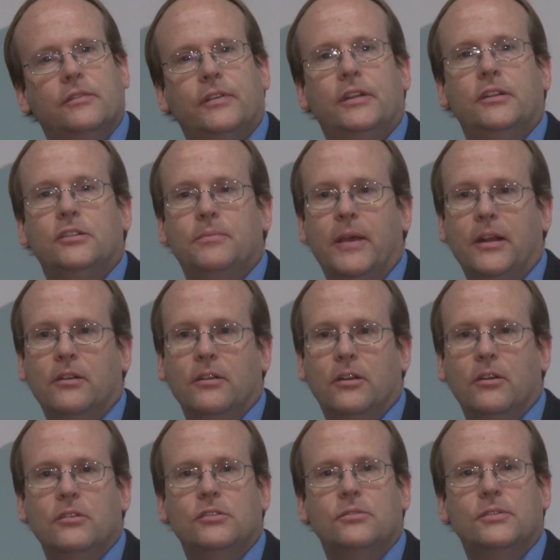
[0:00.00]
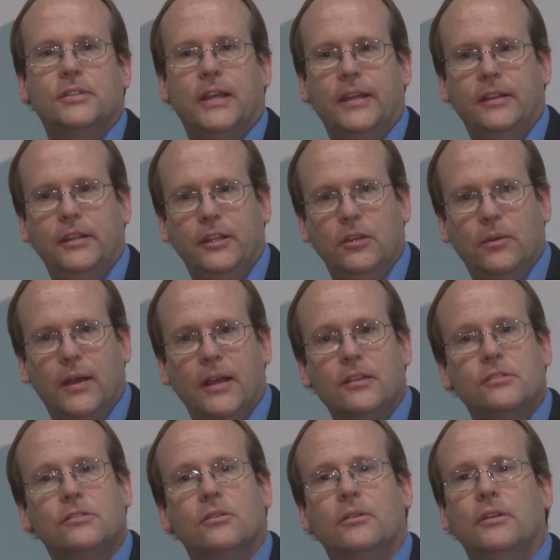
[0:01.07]
If an inspector goes to a site in the
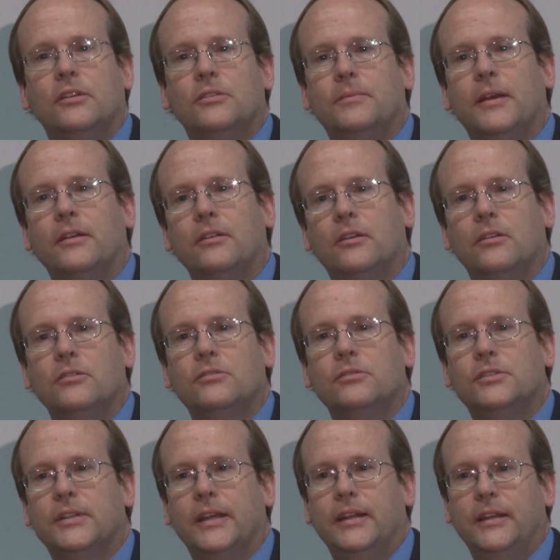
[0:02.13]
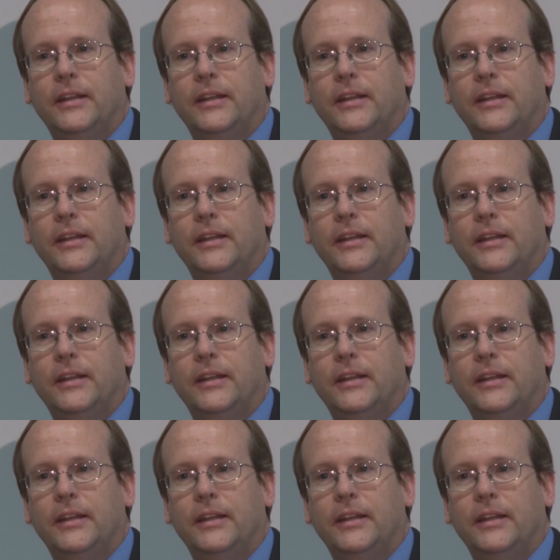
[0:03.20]
US or an inspector goes to a site